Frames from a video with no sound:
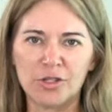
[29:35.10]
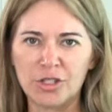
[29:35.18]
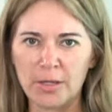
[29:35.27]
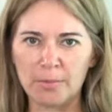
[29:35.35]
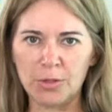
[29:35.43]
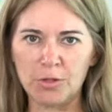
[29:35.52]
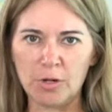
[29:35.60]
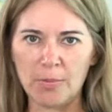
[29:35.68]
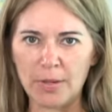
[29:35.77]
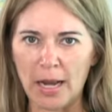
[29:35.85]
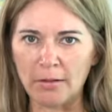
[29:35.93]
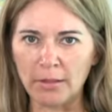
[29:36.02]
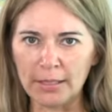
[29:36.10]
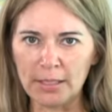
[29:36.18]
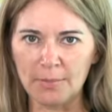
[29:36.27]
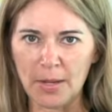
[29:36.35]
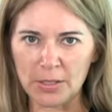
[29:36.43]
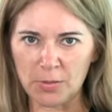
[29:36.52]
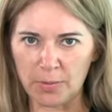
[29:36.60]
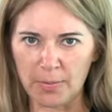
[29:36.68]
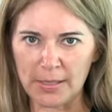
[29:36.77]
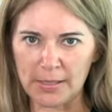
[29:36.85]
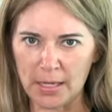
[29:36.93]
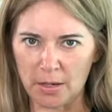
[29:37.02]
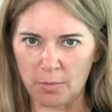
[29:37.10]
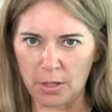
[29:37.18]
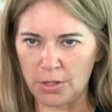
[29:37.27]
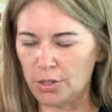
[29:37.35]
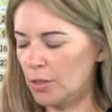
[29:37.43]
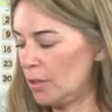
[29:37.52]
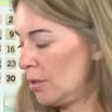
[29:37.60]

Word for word: shim to it, but I don't like to mess with my sandwich.